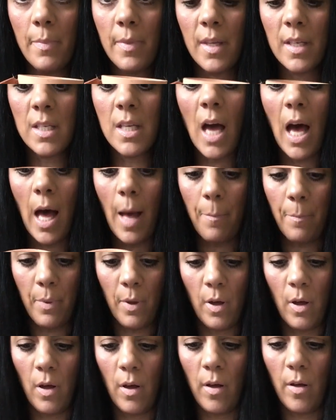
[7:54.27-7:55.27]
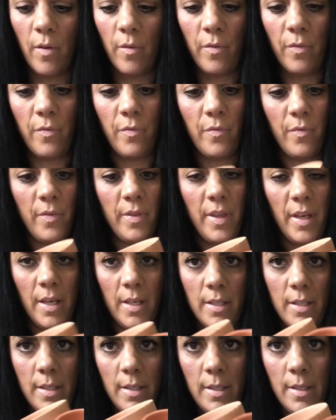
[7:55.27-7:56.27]
the top of
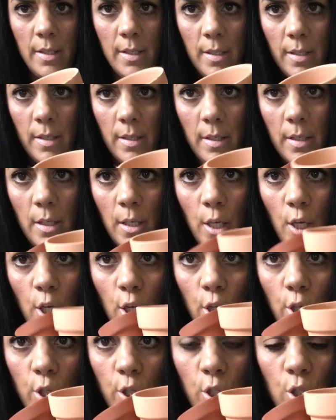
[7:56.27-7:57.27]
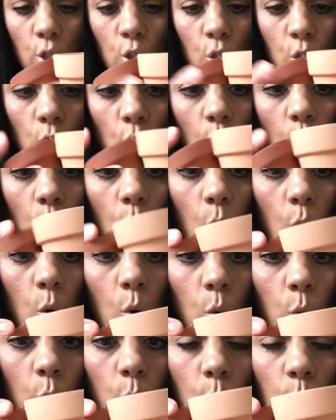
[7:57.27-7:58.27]
this.
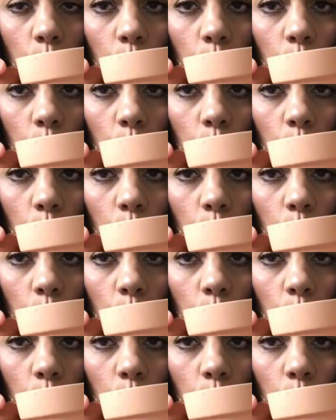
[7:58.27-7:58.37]
So